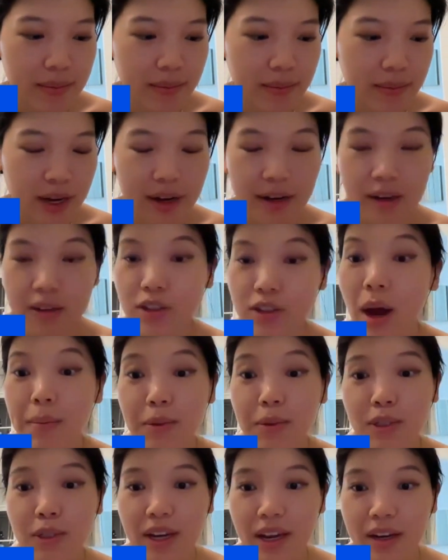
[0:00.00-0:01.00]
getting
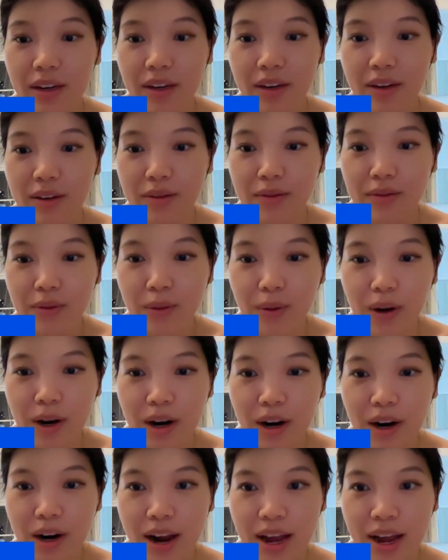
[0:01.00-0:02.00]
adoption
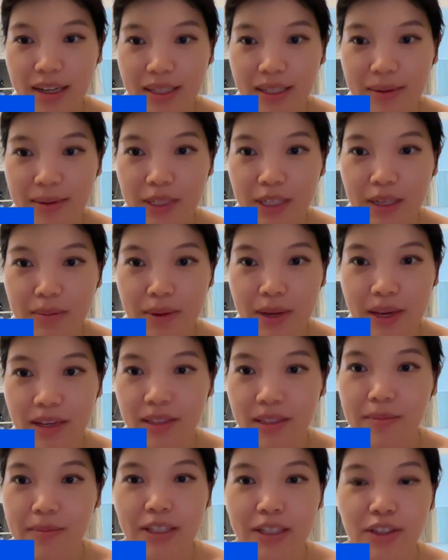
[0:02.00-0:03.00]
for XMTP
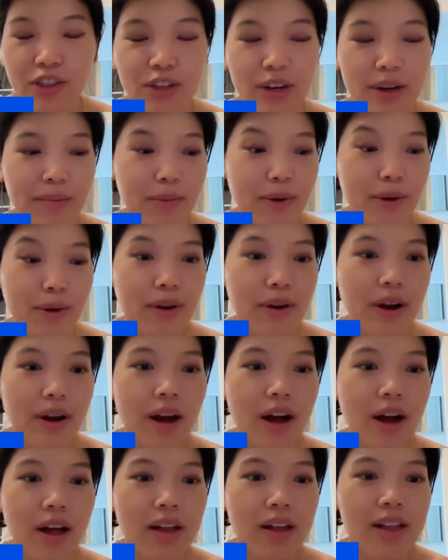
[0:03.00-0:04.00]
as a messaging
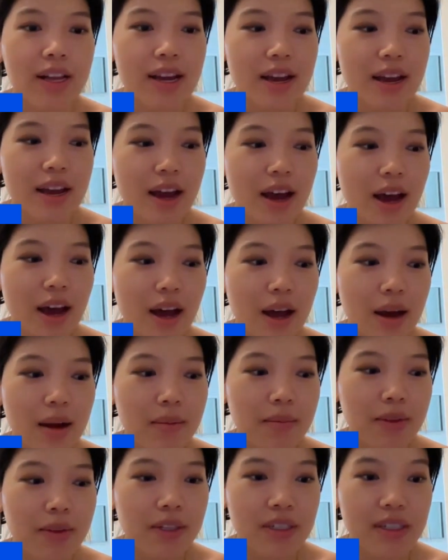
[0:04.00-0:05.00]
protocol,
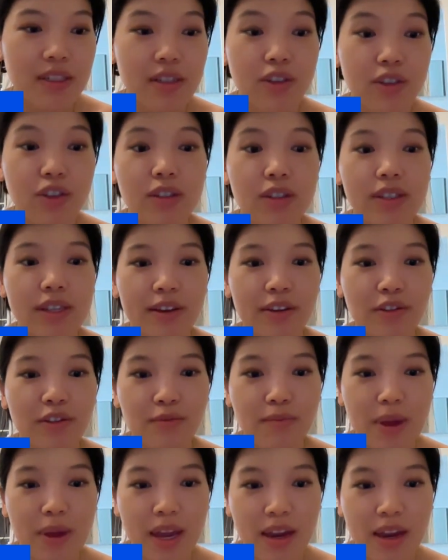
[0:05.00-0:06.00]
the decisions that you've
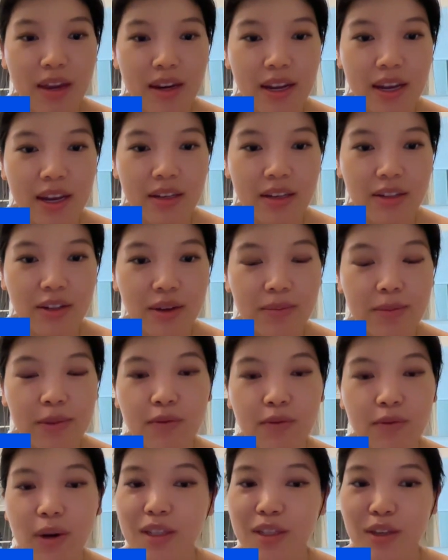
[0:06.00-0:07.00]
made in terms of
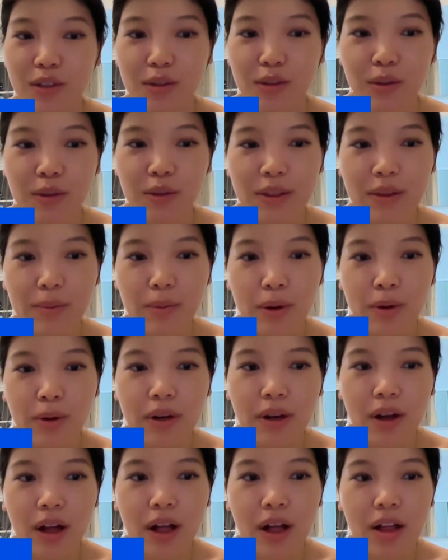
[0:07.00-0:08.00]
what to include in the
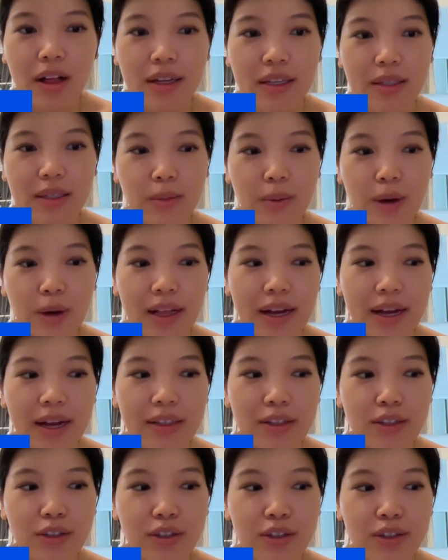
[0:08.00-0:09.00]
protocol, as well
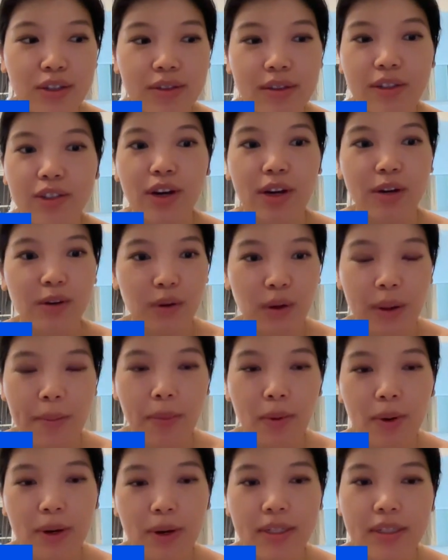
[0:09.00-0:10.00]
as the general
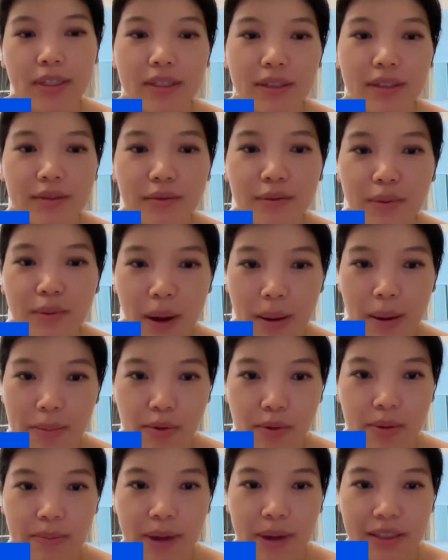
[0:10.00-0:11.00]
importance of
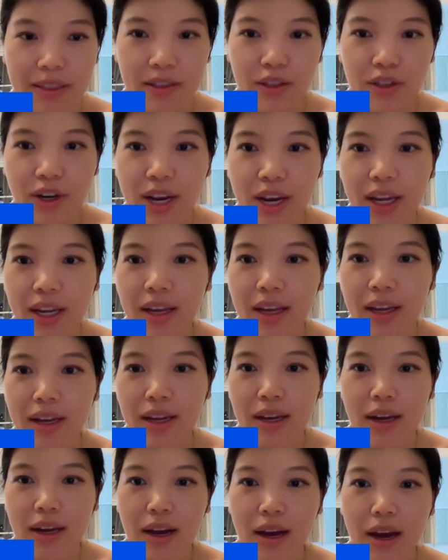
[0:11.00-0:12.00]
Web3 messaging,
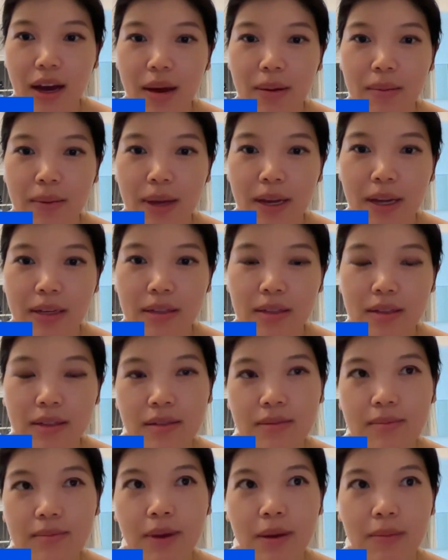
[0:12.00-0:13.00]
and
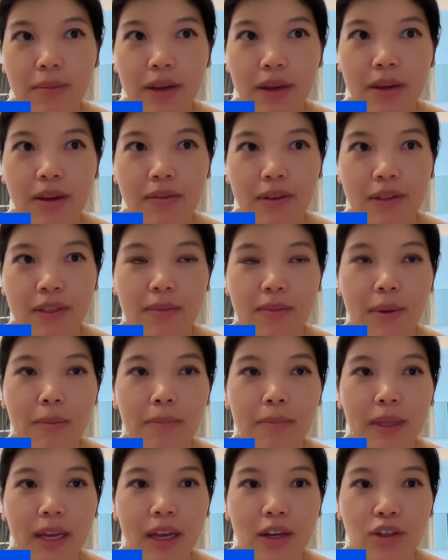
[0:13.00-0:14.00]
maybe even some
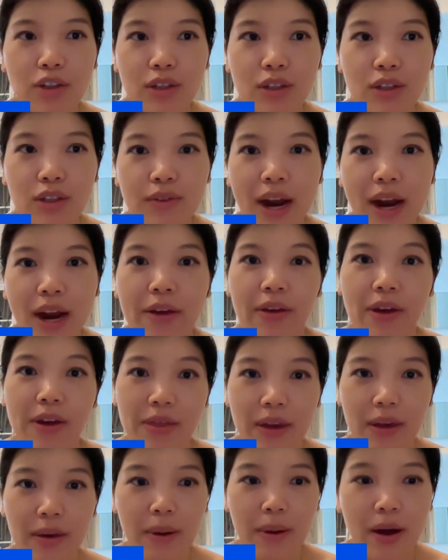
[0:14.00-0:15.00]
implications for how
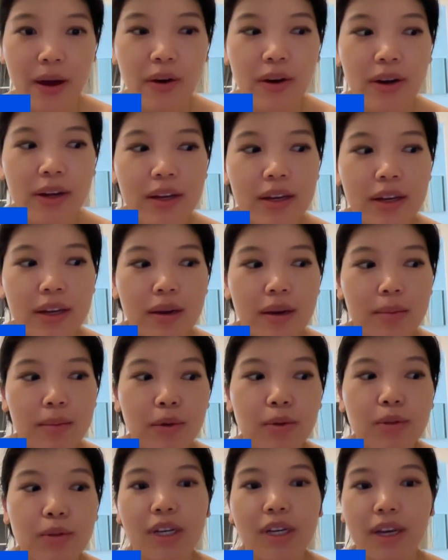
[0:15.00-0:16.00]
they think about
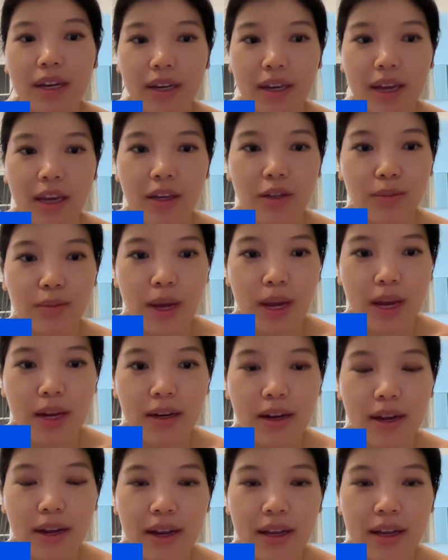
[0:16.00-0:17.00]
boosting
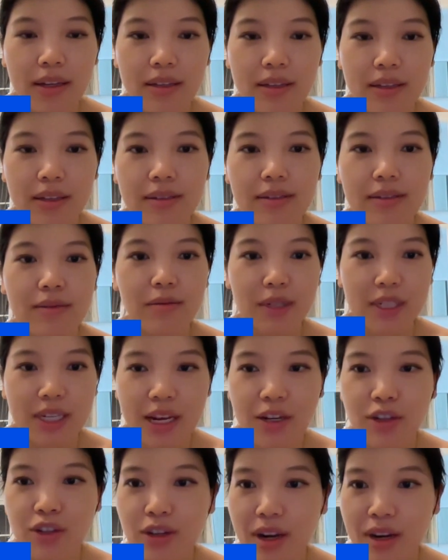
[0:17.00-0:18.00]
engagement and
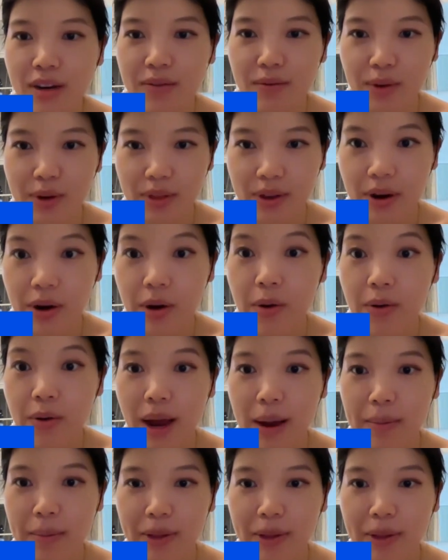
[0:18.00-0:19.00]
retention for their own
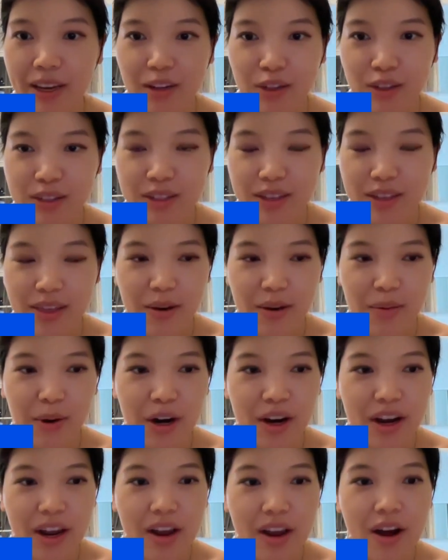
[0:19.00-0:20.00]
applications that they're
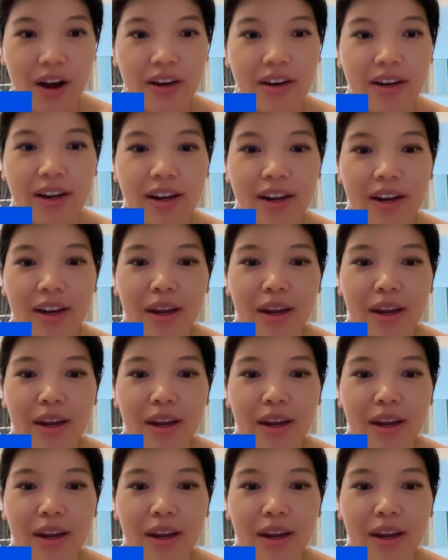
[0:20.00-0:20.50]
working on.